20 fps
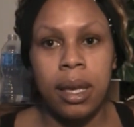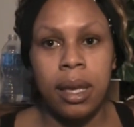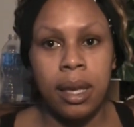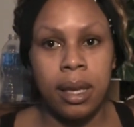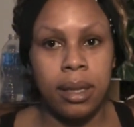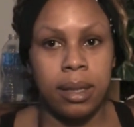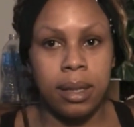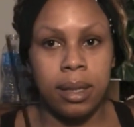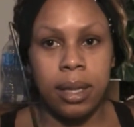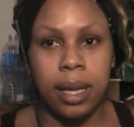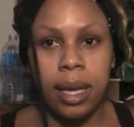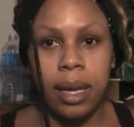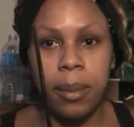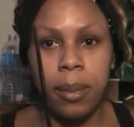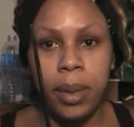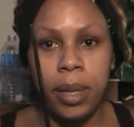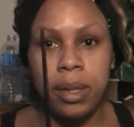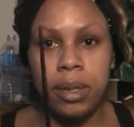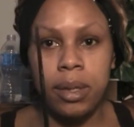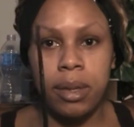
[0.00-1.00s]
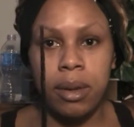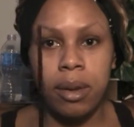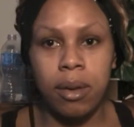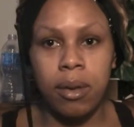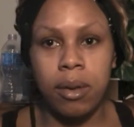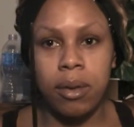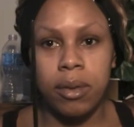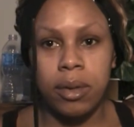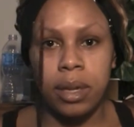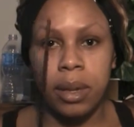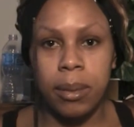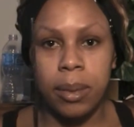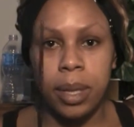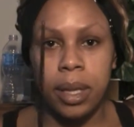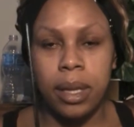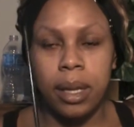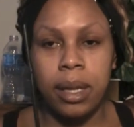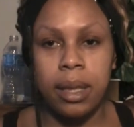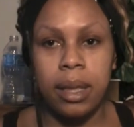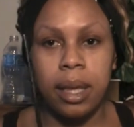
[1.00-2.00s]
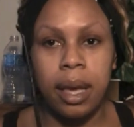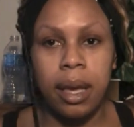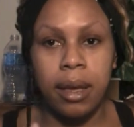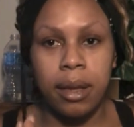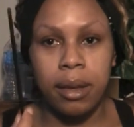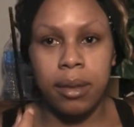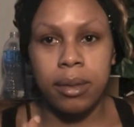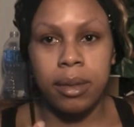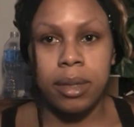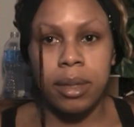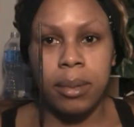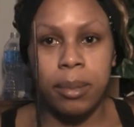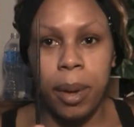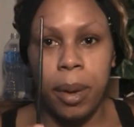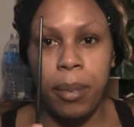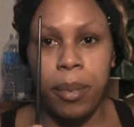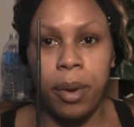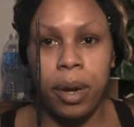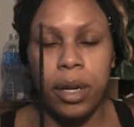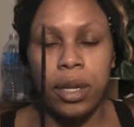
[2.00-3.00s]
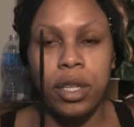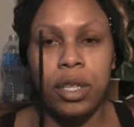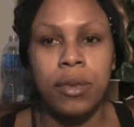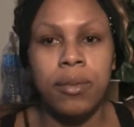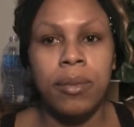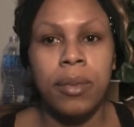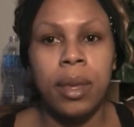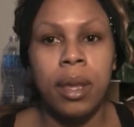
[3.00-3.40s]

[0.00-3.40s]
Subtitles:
is to take a pencil or something like that, this is my brush,